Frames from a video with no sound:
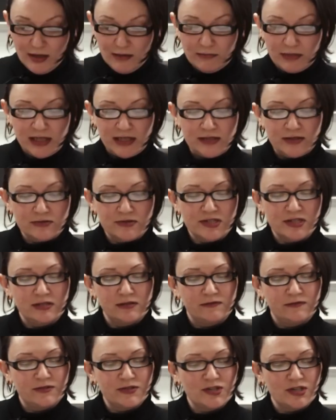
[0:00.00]
but I don't see
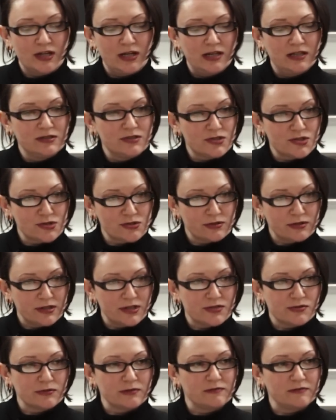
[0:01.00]
the fishing industry
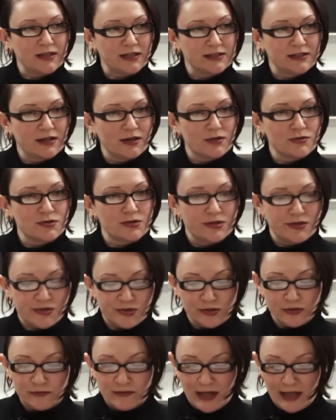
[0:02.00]
as reflecting our
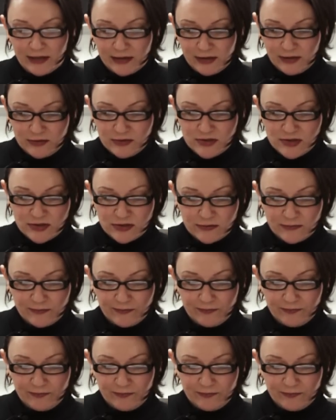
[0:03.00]
traditional values.